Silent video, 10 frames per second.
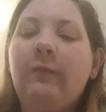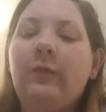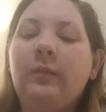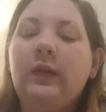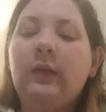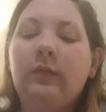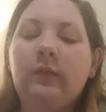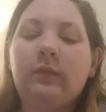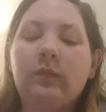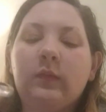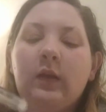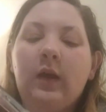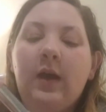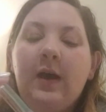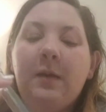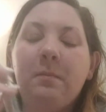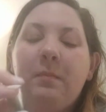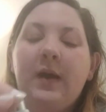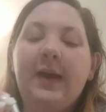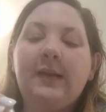for me.
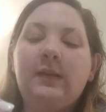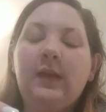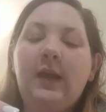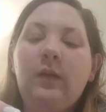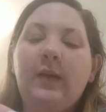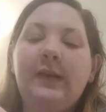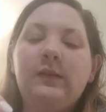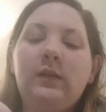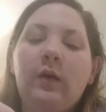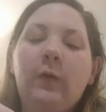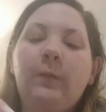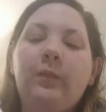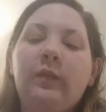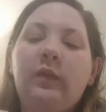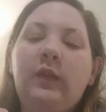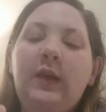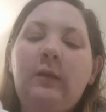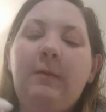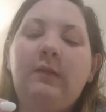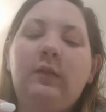But anyways, so this
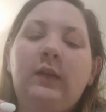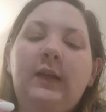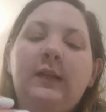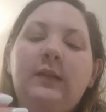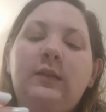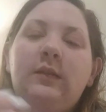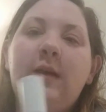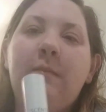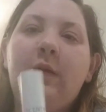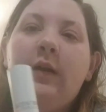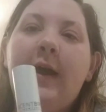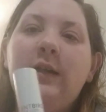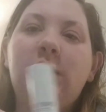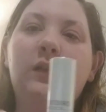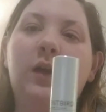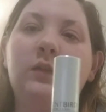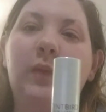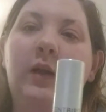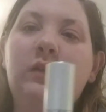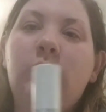basically is Scentbird, hashtag not
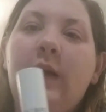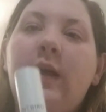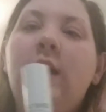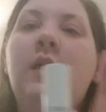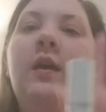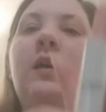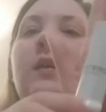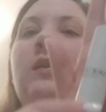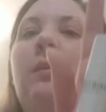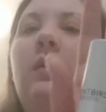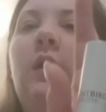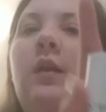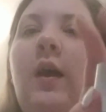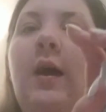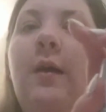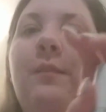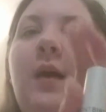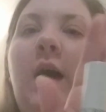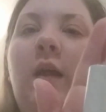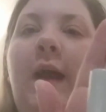sponsored, but Scentbird,
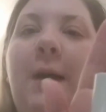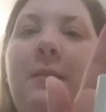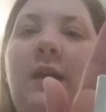holler at